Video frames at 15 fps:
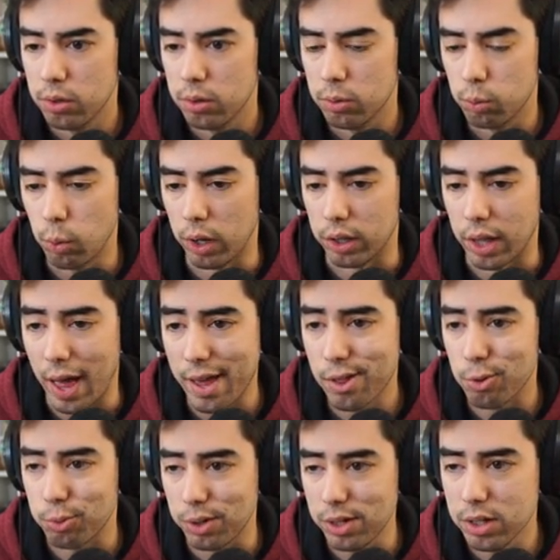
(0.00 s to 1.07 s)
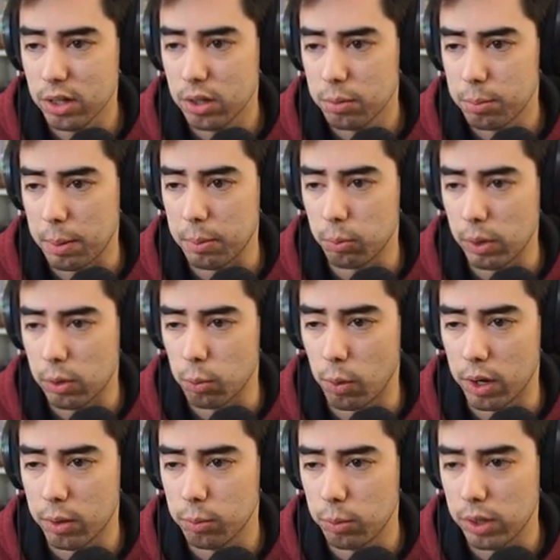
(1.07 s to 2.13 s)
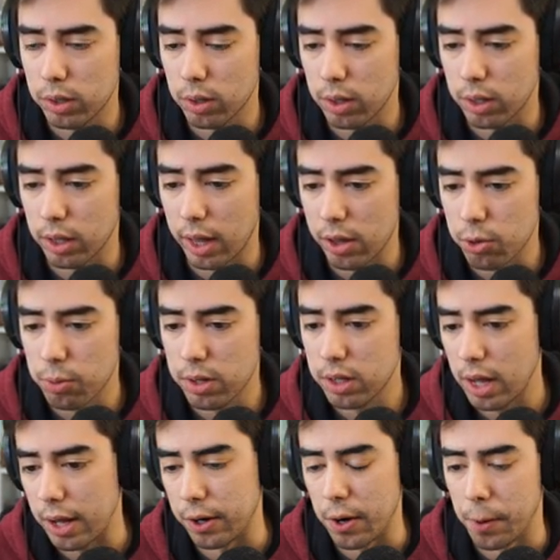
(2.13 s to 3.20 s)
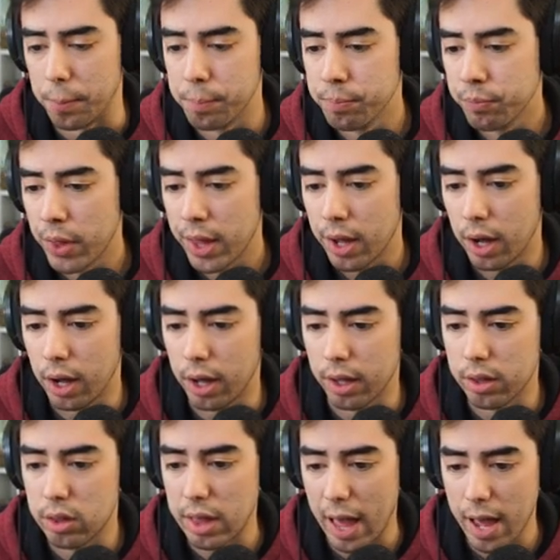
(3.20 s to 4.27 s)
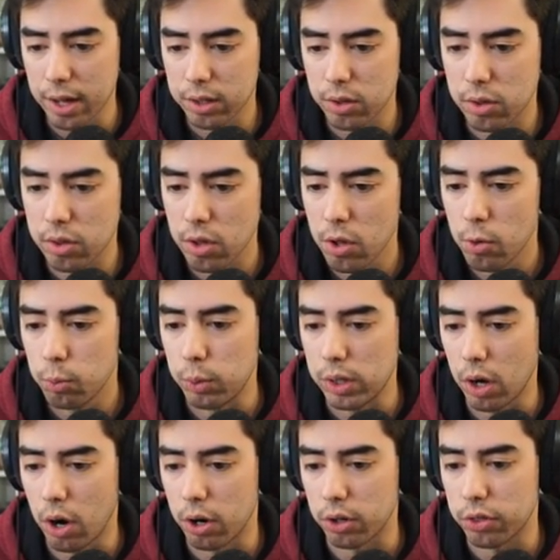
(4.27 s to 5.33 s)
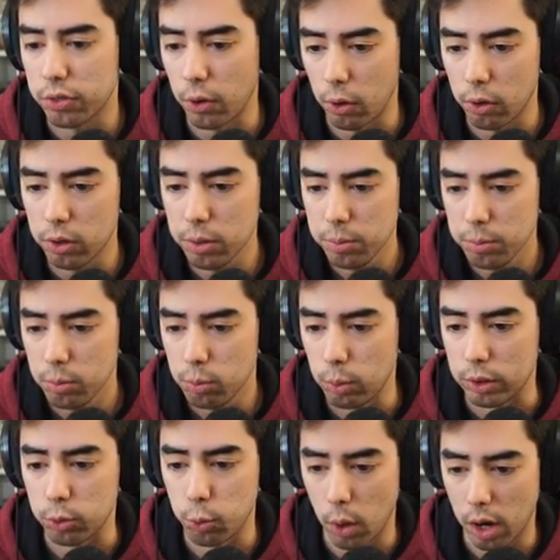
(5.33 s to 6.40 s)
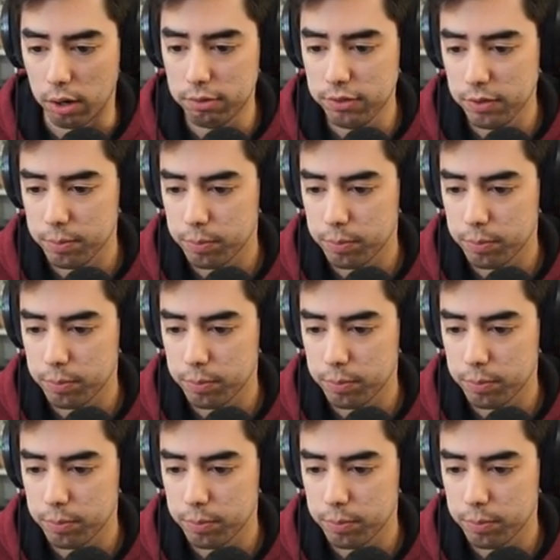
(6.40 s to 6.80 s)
what last week, maybe week one and week and last week. I don't know. Uh, sacks, we are third with 12.